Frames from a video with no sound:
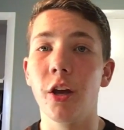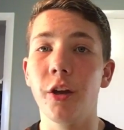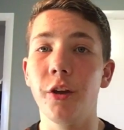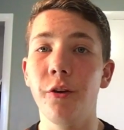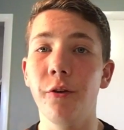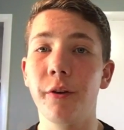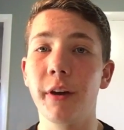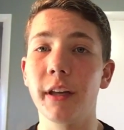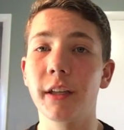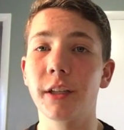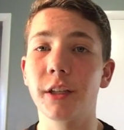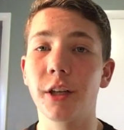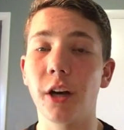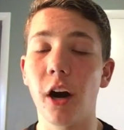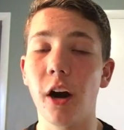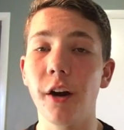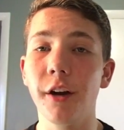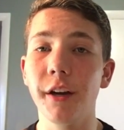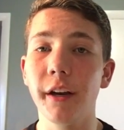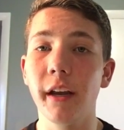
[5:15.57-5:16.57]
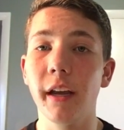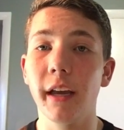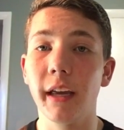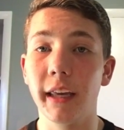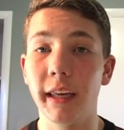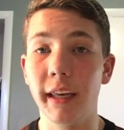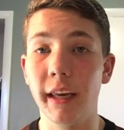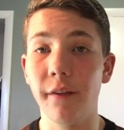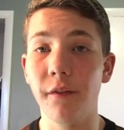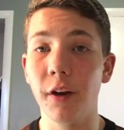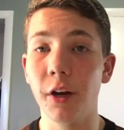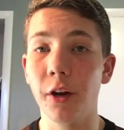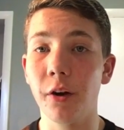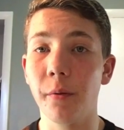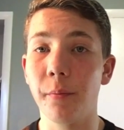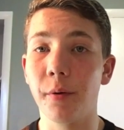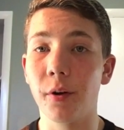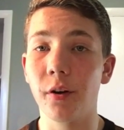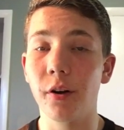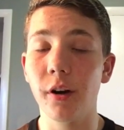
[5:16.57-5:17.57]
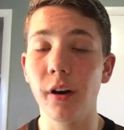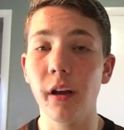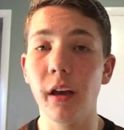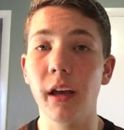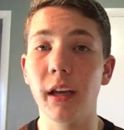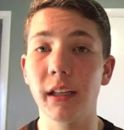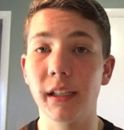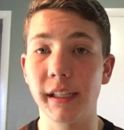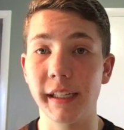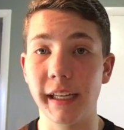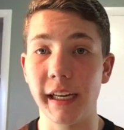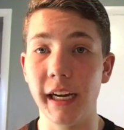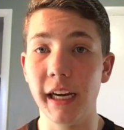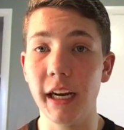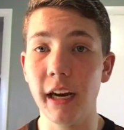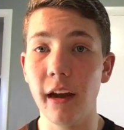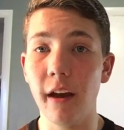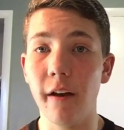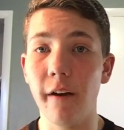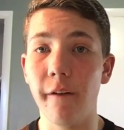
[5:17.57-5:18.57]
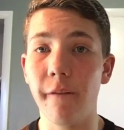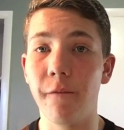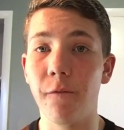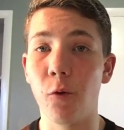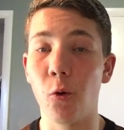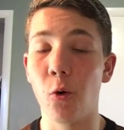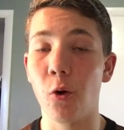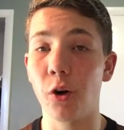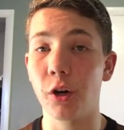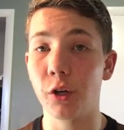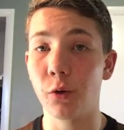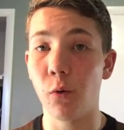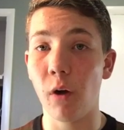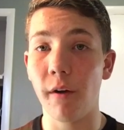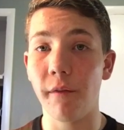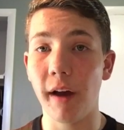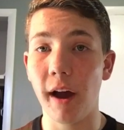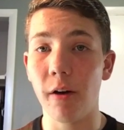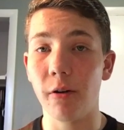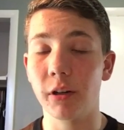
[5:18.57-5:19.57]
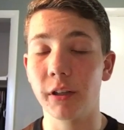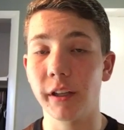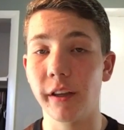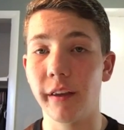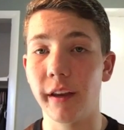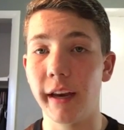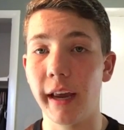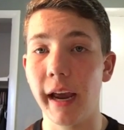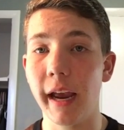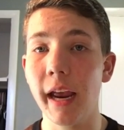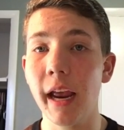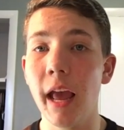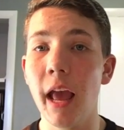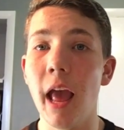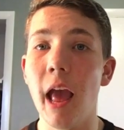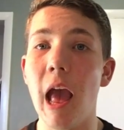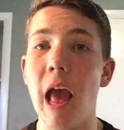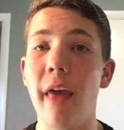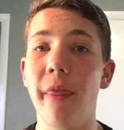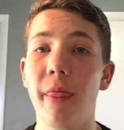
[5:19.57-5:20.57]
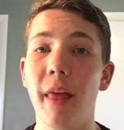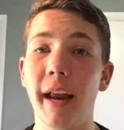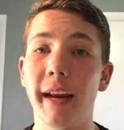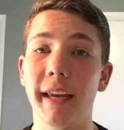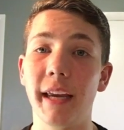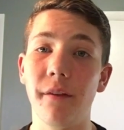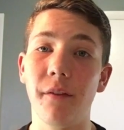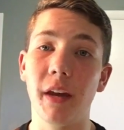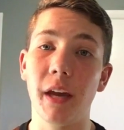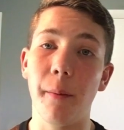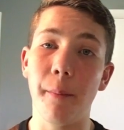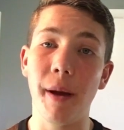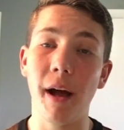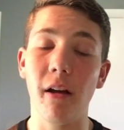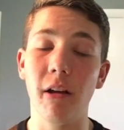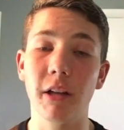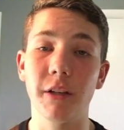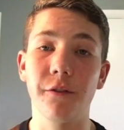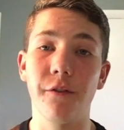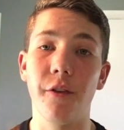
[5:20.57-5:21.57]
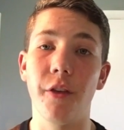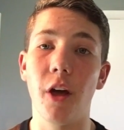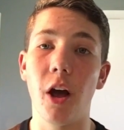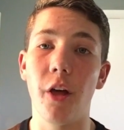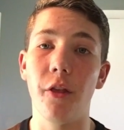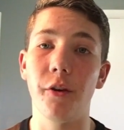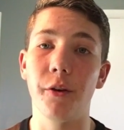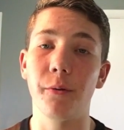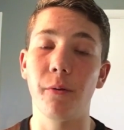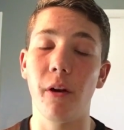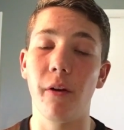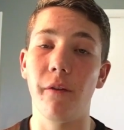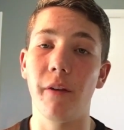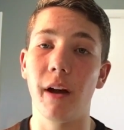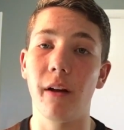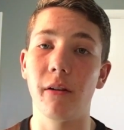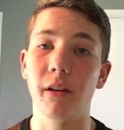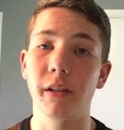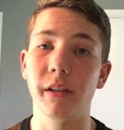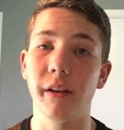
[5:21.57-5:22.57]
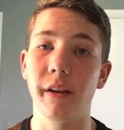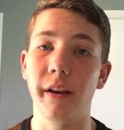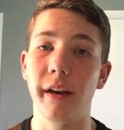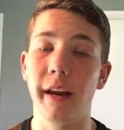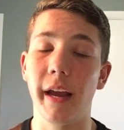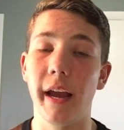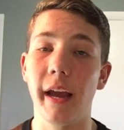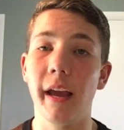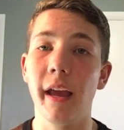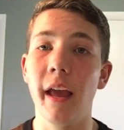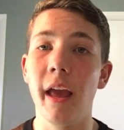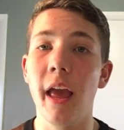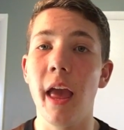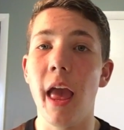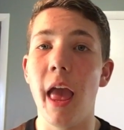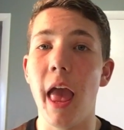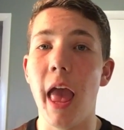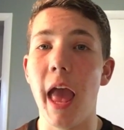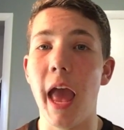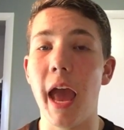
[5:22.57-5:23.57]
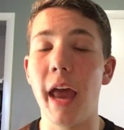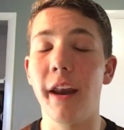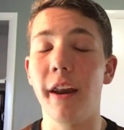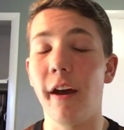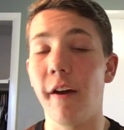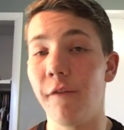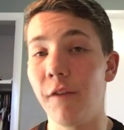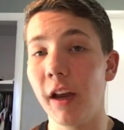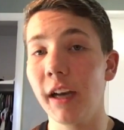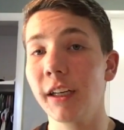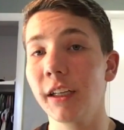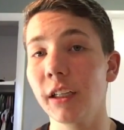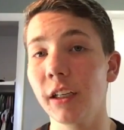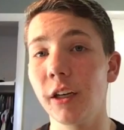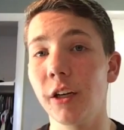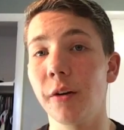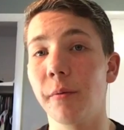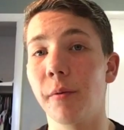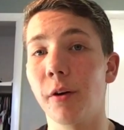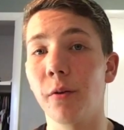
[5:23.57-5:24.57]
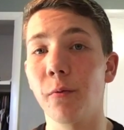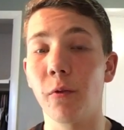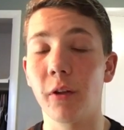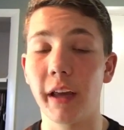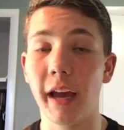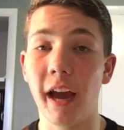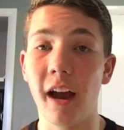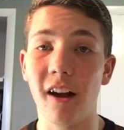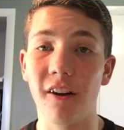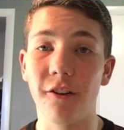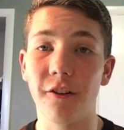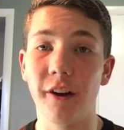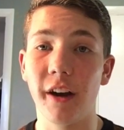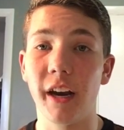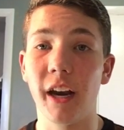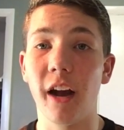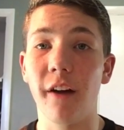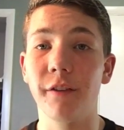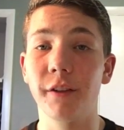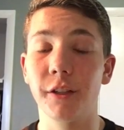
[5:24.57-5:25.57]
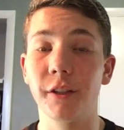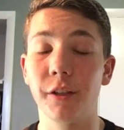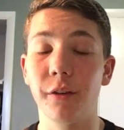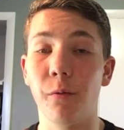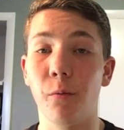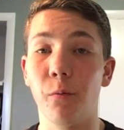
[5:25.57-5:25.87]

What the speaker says: you can start giving your bird seed for 12 hours of the day and then giving it pellets for the other 12 hours of the day. And eventually your bird will get hungry enough